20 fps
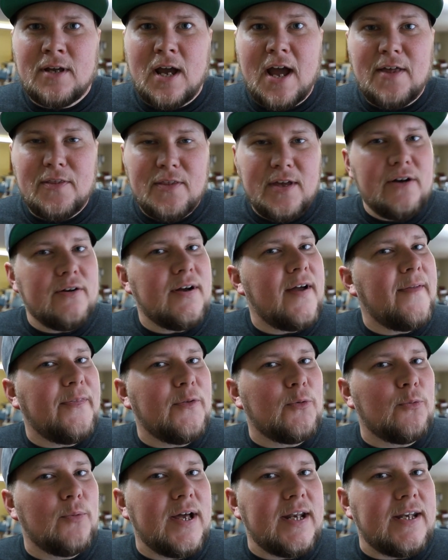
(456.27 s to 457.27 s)
And they are at
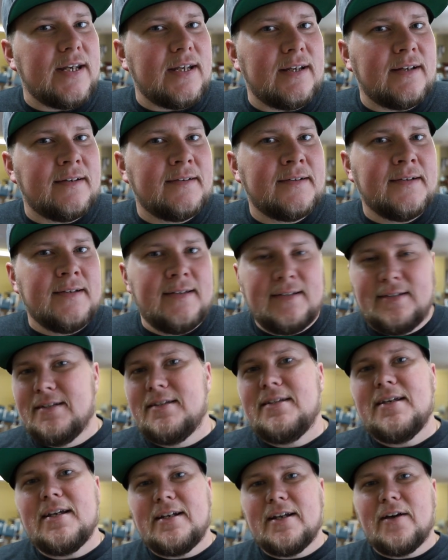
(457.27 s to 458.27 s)
the ready
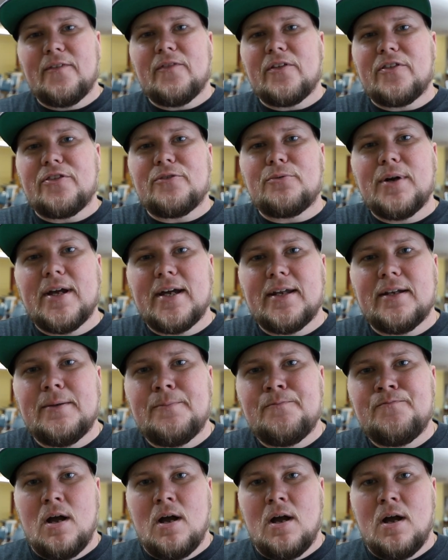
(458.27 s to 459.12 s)
to take down the threat.